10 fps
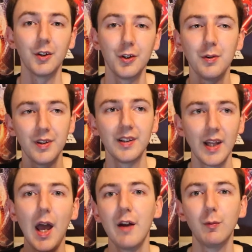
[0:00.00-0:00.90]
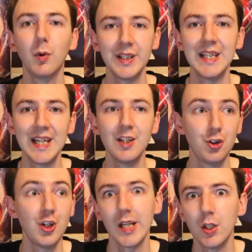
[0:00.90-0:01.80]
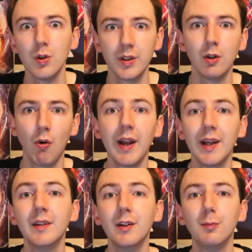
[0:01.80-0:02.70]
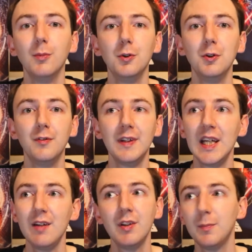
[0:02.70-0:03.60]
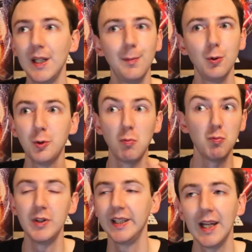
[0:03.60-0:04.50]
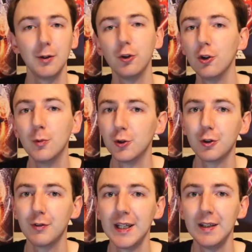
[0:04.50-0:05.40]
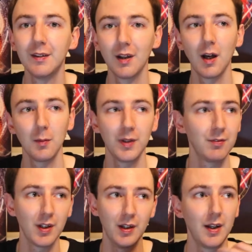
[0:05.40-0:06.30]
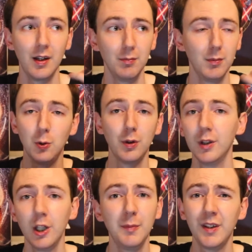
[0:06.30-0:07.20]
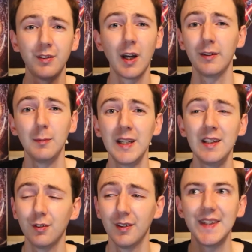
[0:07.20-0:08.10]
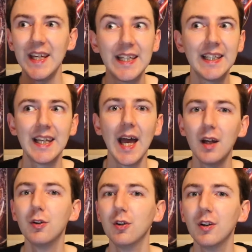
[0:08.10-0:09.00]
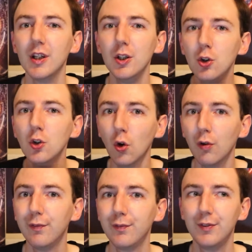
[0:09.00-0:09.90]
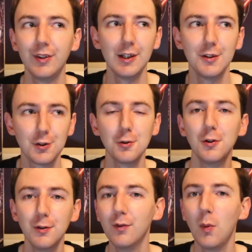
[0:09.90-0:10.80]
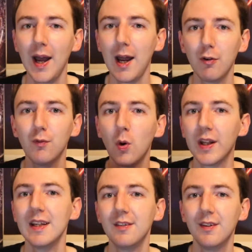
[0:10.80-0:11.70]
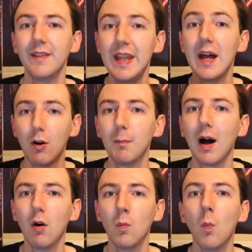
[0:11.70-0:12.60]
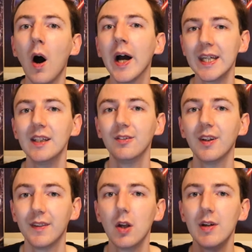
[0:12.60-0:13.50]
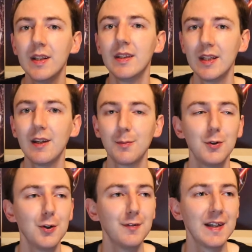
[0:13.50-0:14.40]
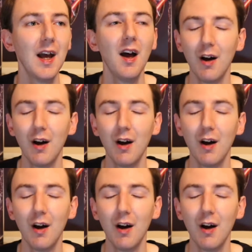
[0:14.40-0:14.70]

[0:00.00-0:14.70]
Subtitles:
I do think that everybody is genuinely great in this movie, even the people who don't really get too much screen time, even like Logan Lerman and Zazie Beetz. Like, they get enough to be sort of aware of what it is that they're about and why it is that they're in this movie.